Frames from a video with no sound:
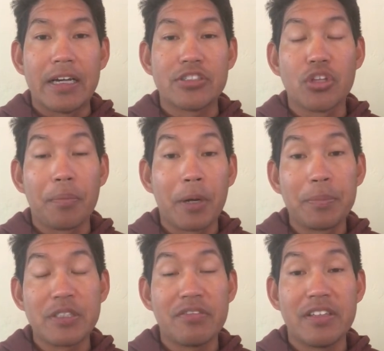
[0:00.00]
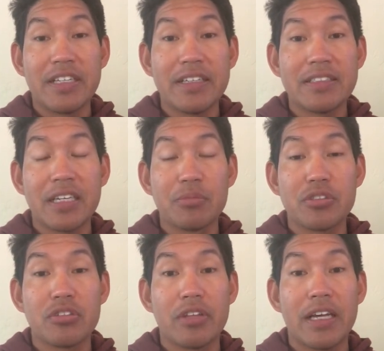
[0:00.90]
So the purpose of the data table
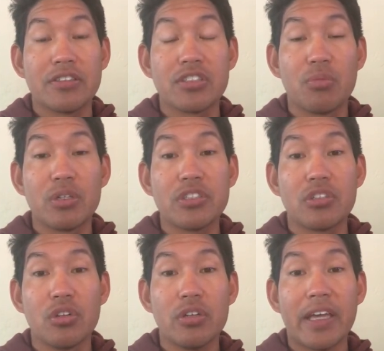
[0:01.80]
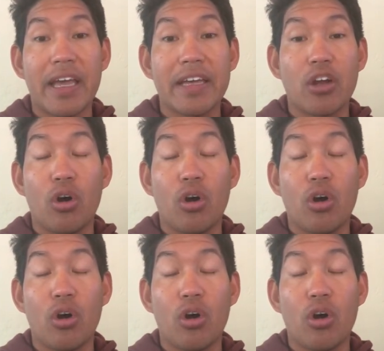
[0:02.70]
is so that someone can look at